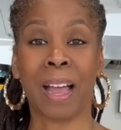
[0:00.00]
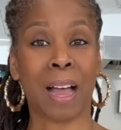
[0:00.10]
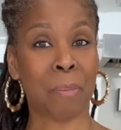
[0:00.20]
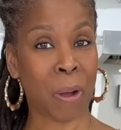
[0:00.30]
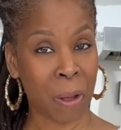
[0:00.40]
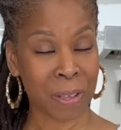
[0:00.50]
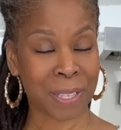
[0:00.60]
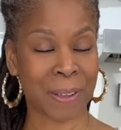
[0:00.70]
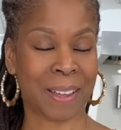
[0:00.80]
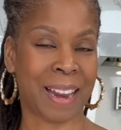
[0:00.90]
I'm
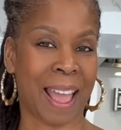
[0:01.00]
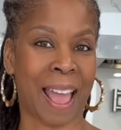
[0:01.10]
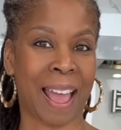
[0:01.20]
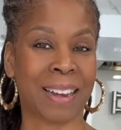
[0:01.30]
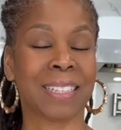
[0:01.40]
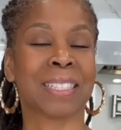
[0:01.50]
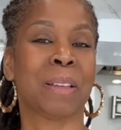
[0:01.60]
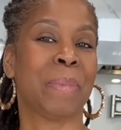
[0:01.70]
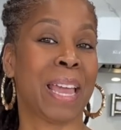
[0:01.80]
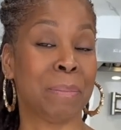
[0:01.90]
also gonna add
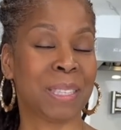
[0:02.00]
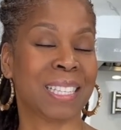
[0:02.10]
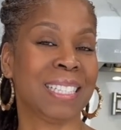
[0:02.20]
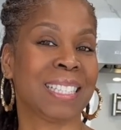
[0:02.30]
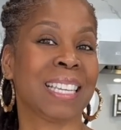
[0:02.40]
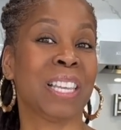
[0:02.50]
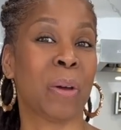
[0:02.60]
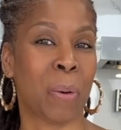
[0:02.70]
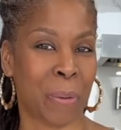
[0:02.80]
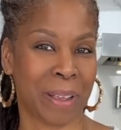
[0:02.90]
some
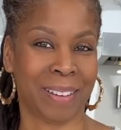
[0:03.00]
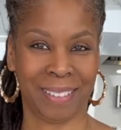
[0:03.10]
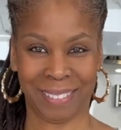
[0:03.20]
MCT oil.